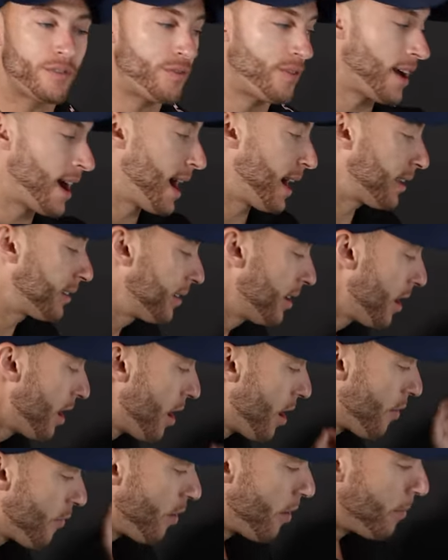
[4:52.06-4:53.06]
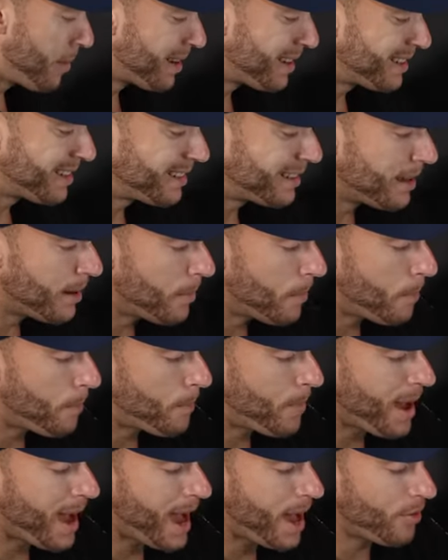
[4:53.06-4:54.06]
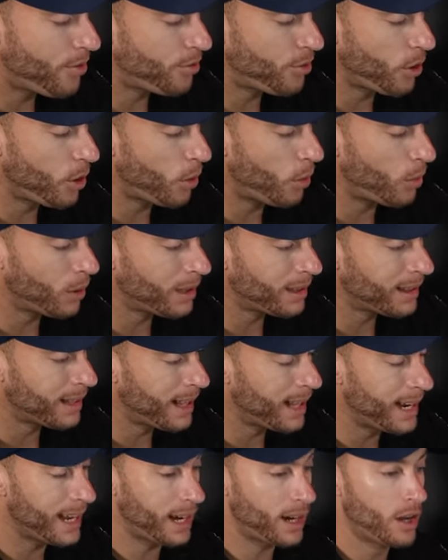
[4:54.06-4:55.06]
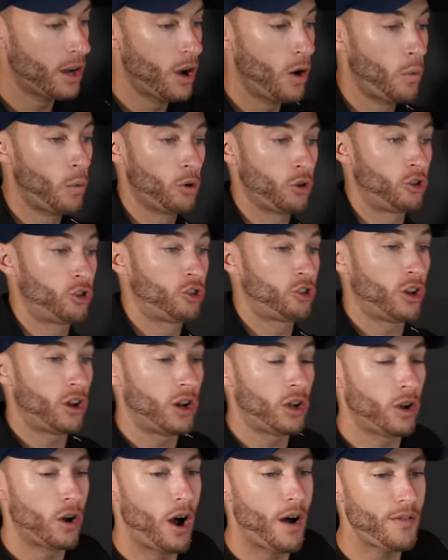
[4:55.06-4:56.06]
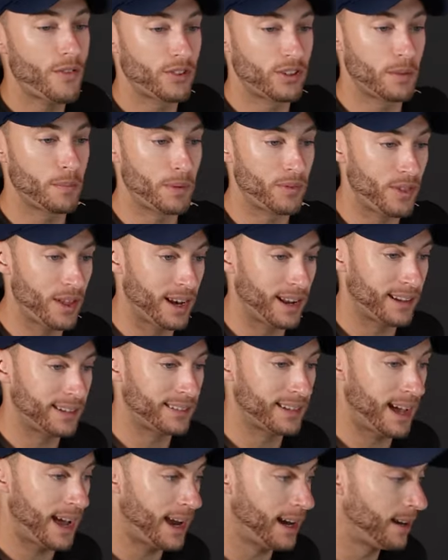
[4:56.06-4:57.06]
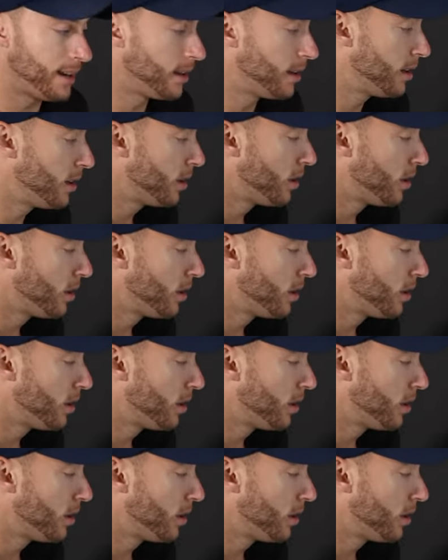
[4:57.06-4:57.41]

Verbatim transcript: effect from a sympatholytic. We're shutting off the sympathetic side.